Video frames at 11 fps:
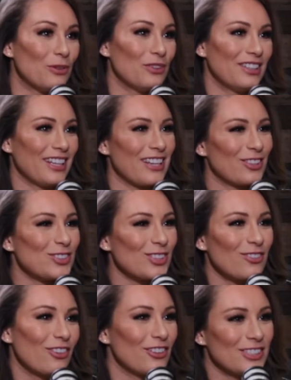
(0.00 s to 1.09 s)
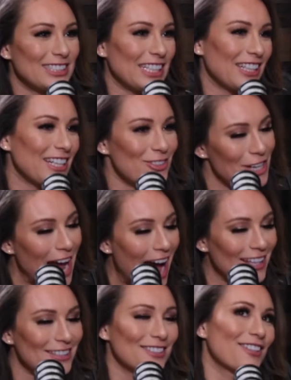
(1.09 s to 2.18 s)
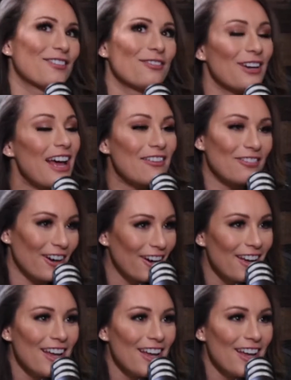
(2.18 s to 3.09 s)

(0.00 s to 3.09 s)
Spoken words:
or like those little silly chats or whatever.